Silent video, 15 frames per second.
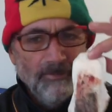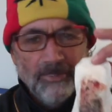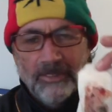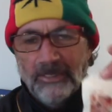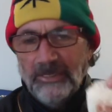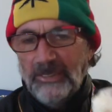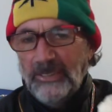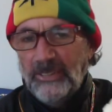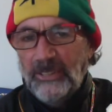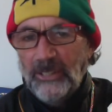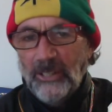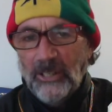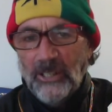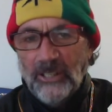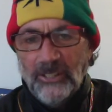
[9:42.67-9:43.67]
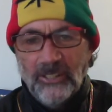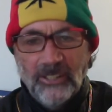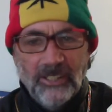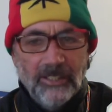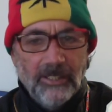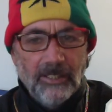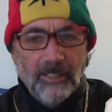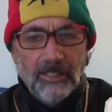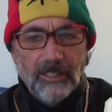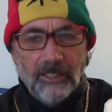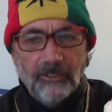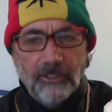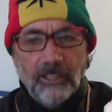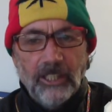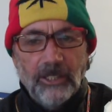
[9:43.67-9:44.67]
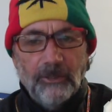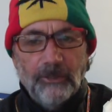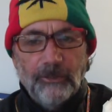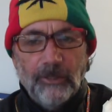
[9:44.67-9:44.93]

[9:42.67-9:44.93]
Oh God, it's equal